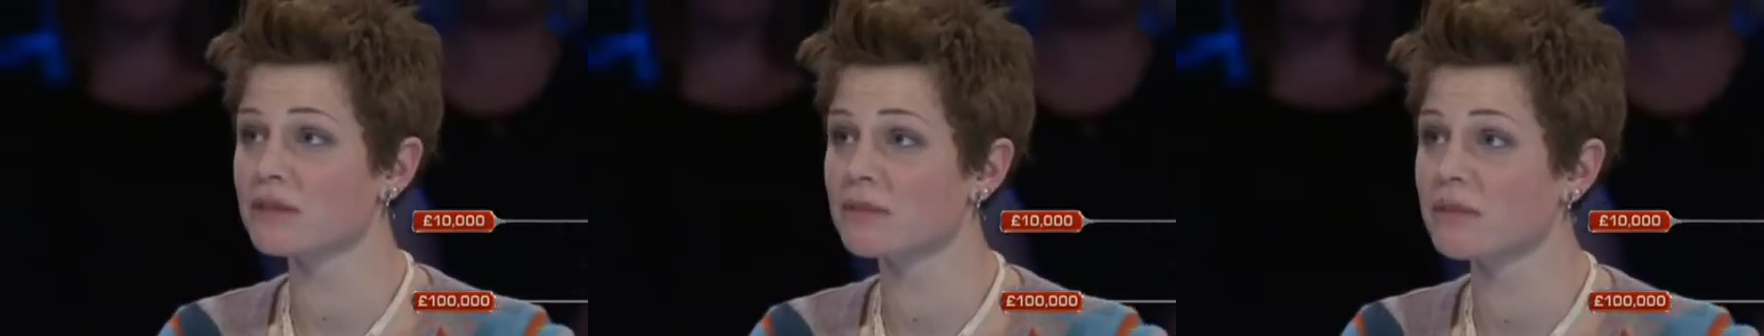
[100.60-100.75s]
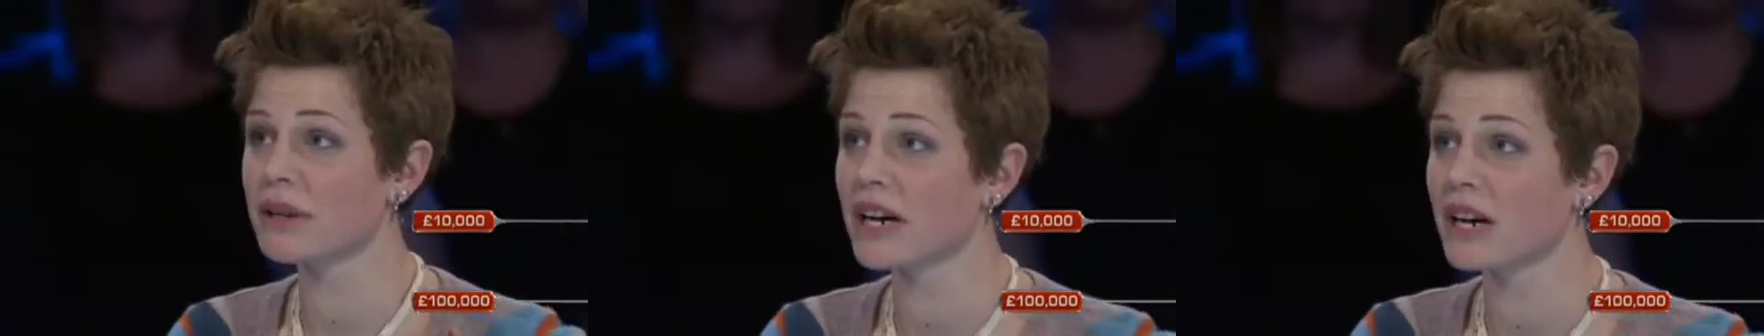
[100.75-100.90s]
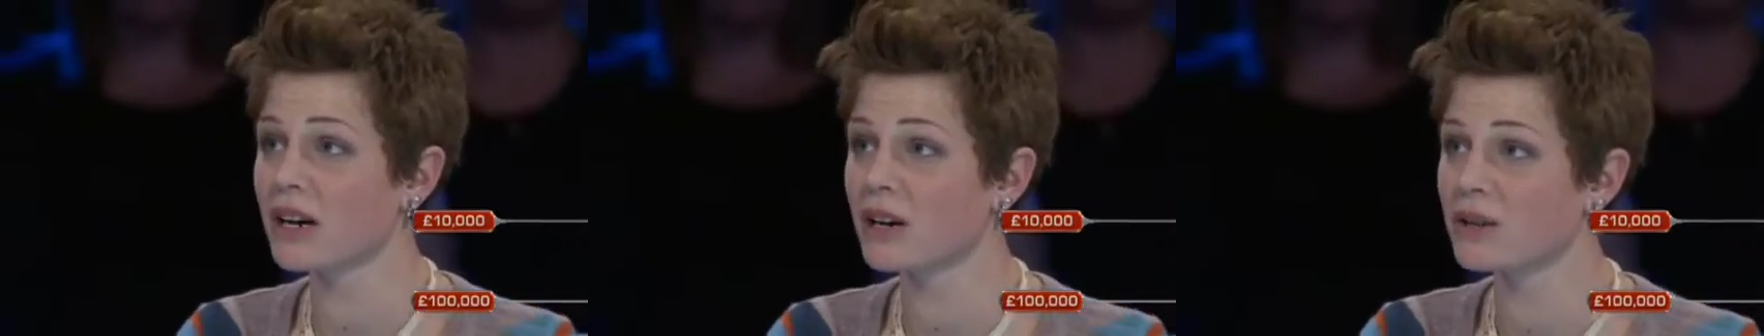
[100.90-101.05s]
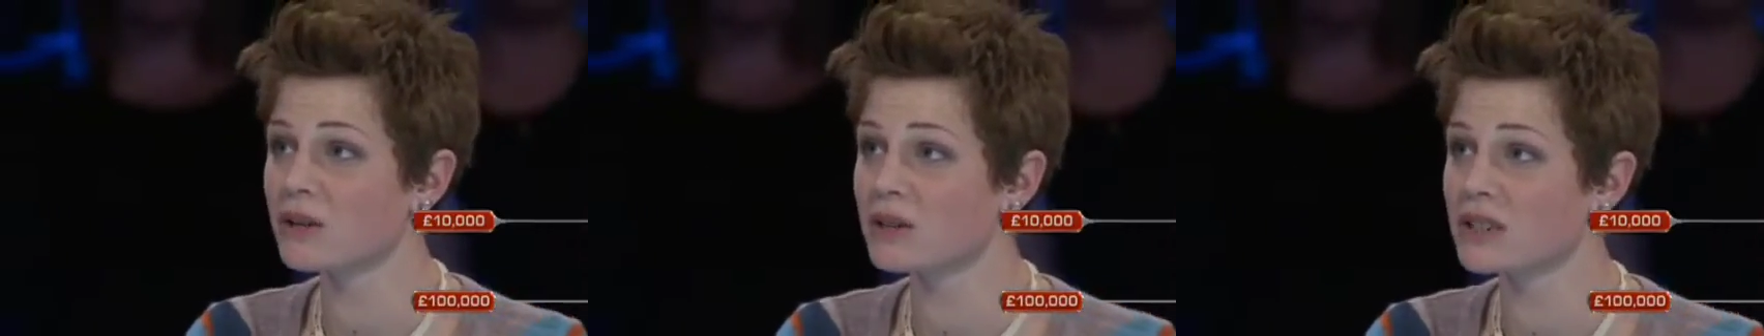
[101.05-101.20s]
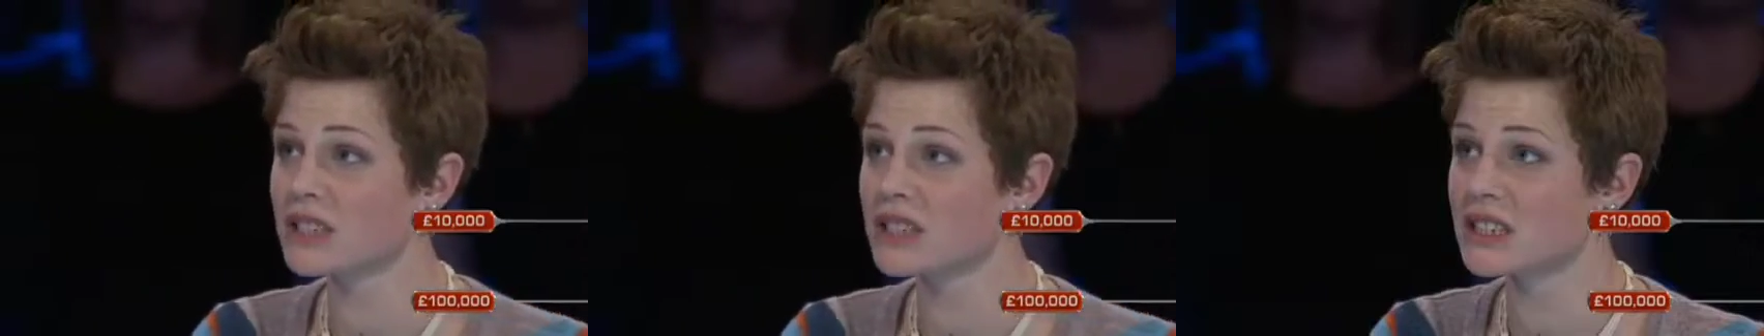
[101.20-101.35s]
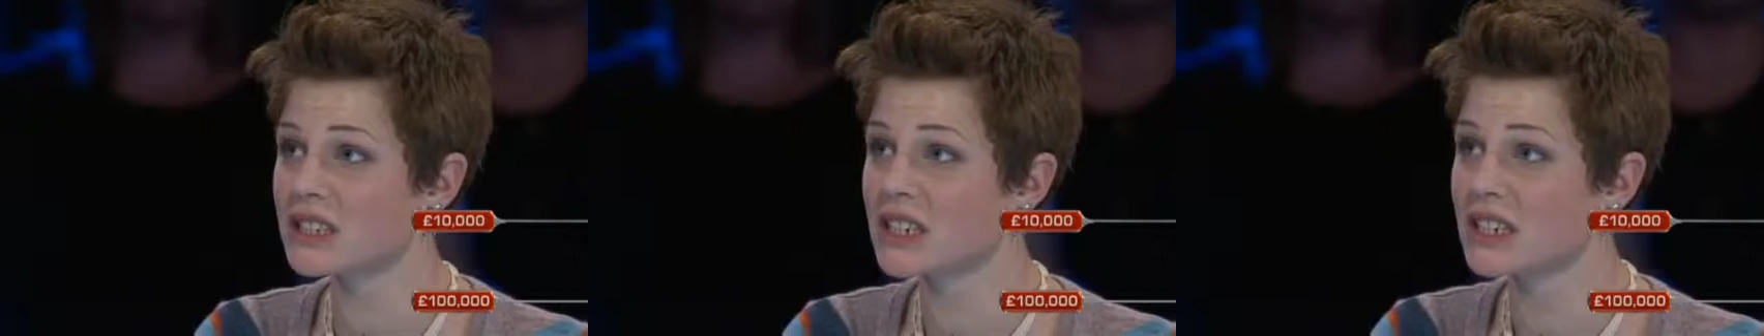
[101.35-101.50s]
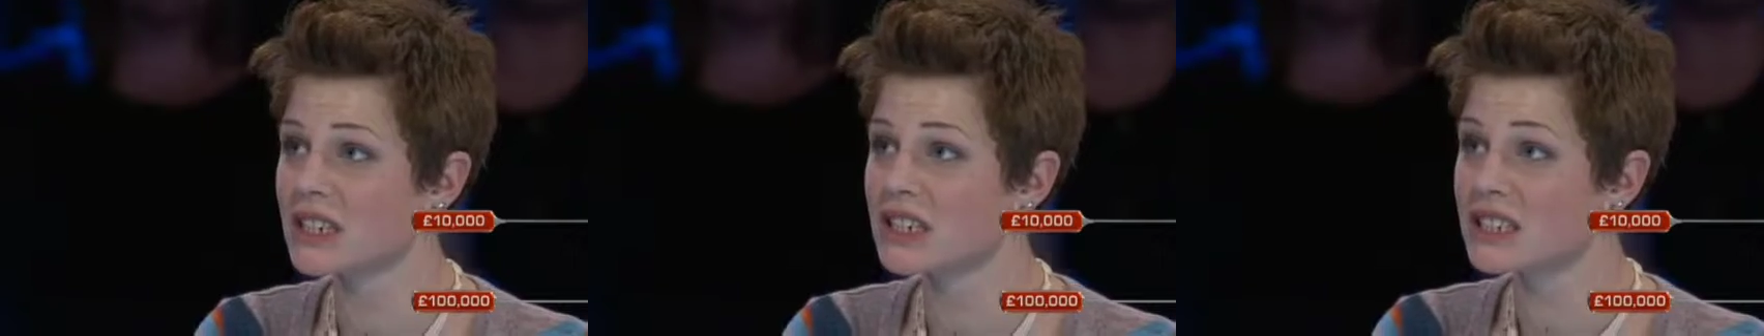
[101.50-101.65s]
pounds.
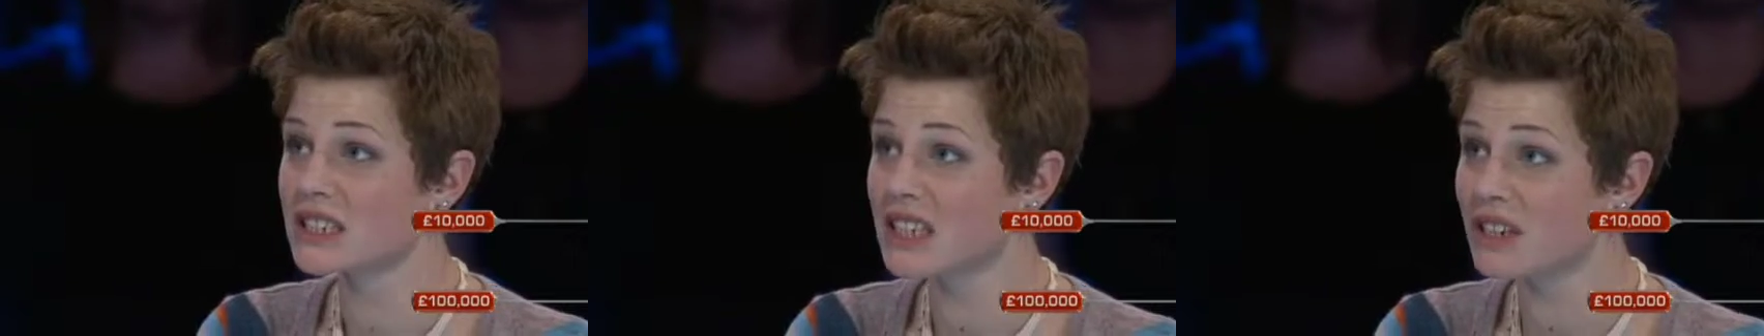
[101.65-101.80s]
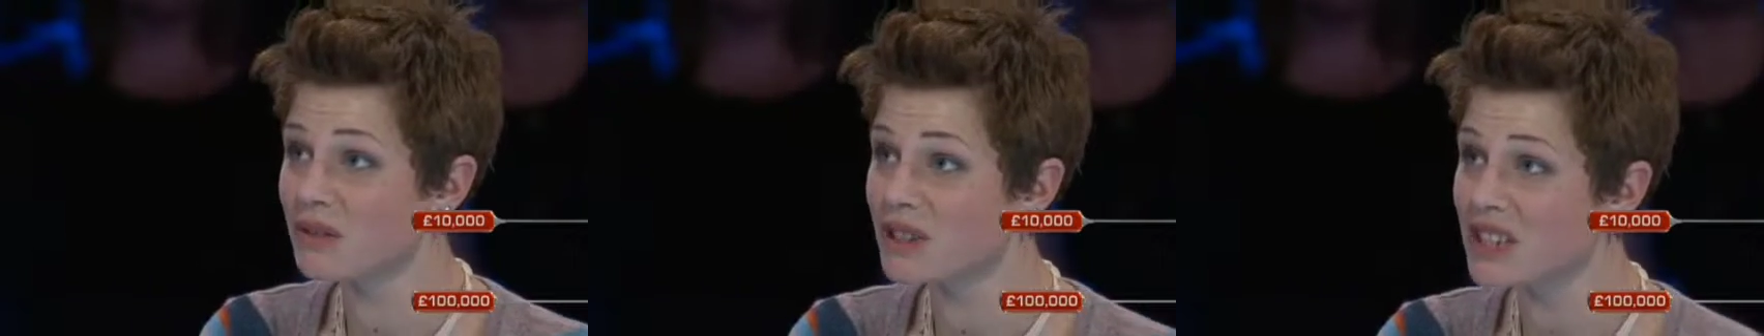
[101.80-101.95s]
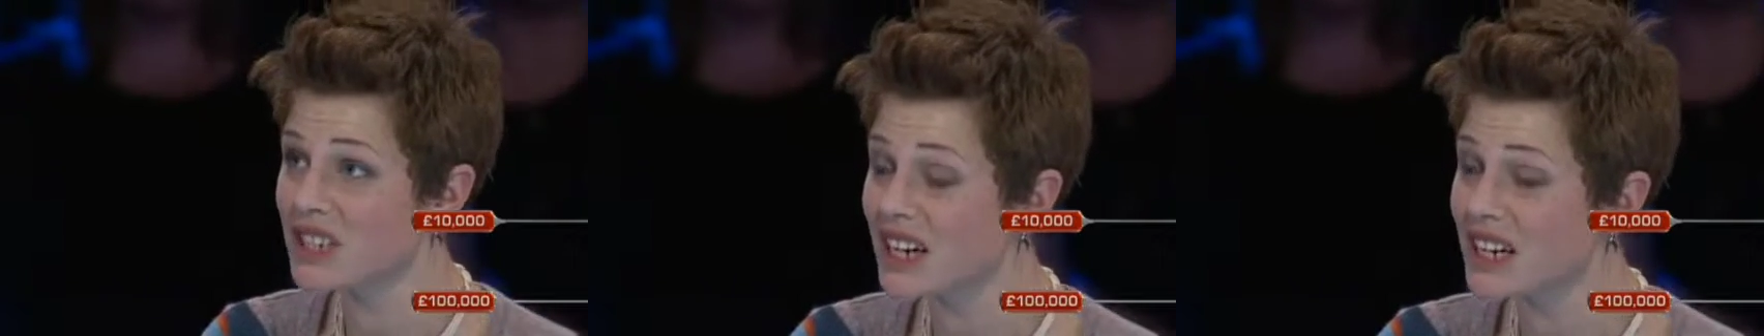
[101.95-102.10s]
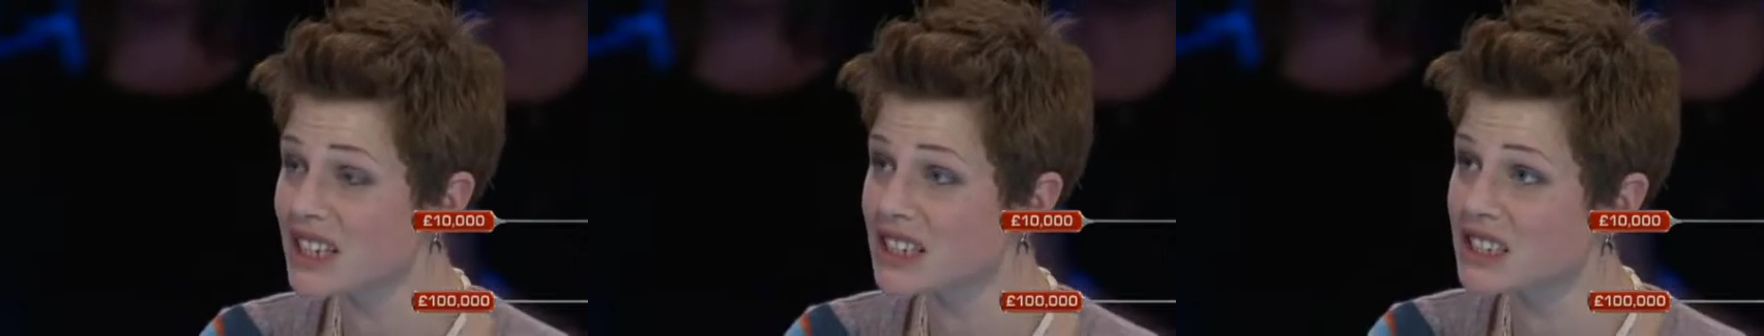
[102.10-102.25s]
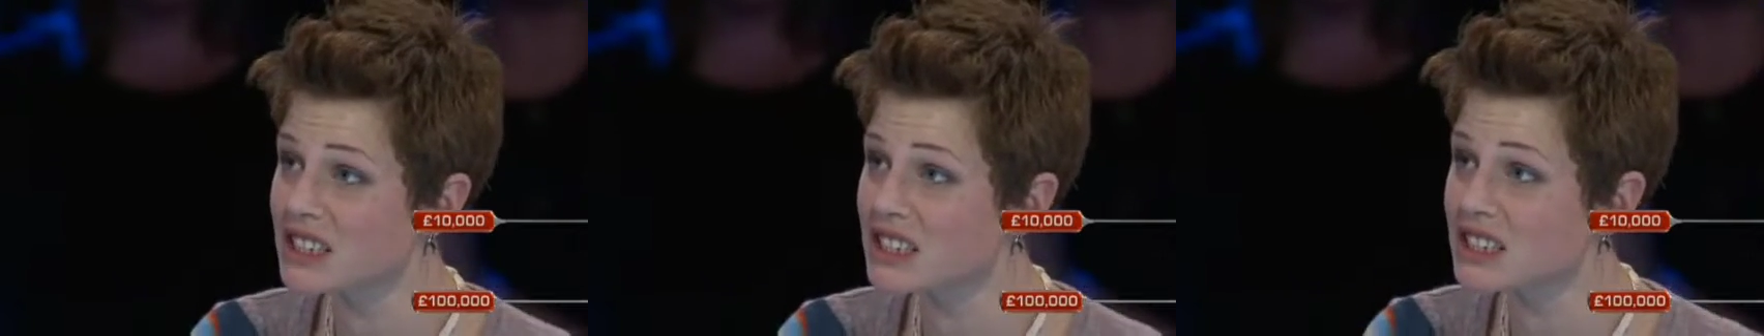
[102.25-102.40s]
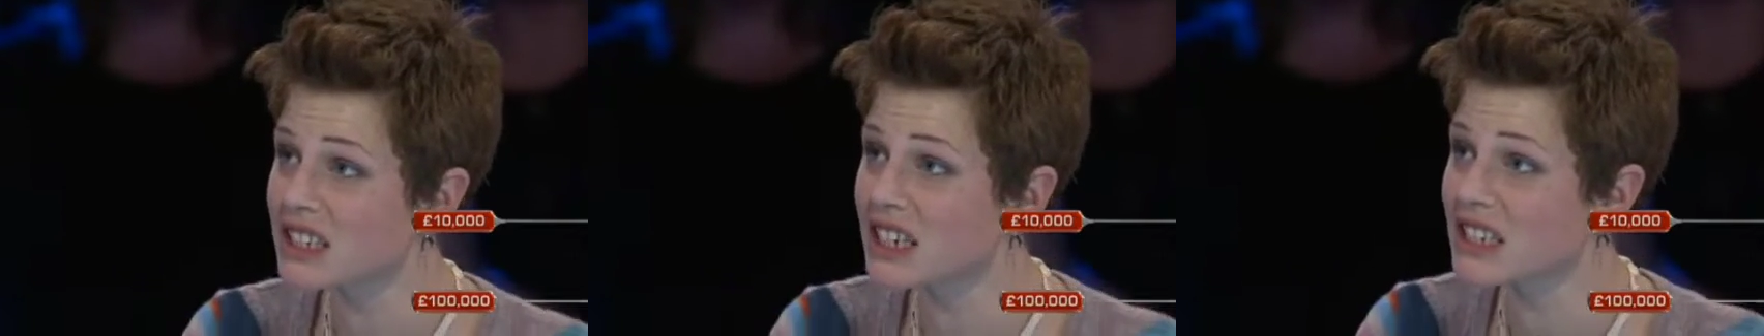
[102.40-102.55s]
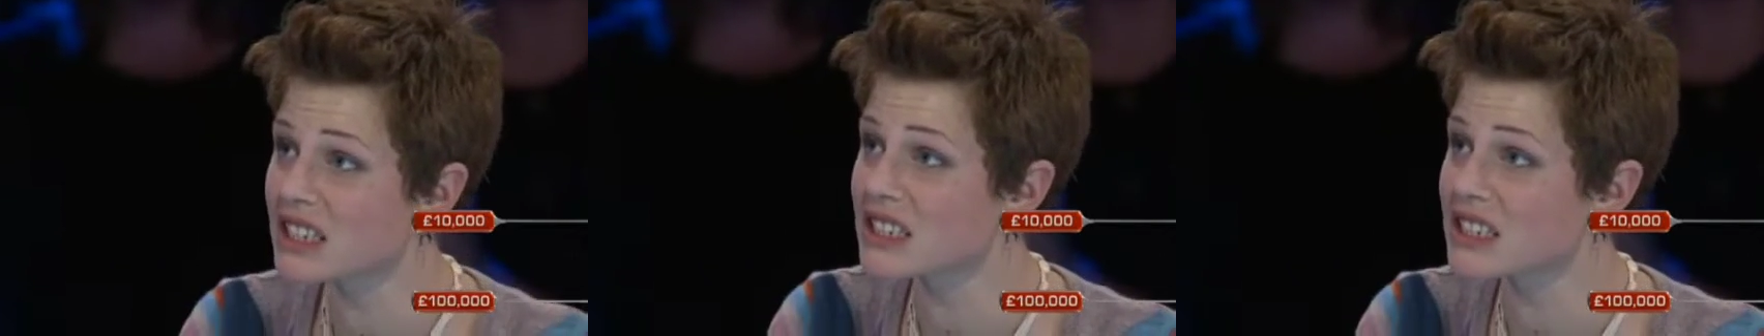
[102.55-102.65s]
Is that what he actually said?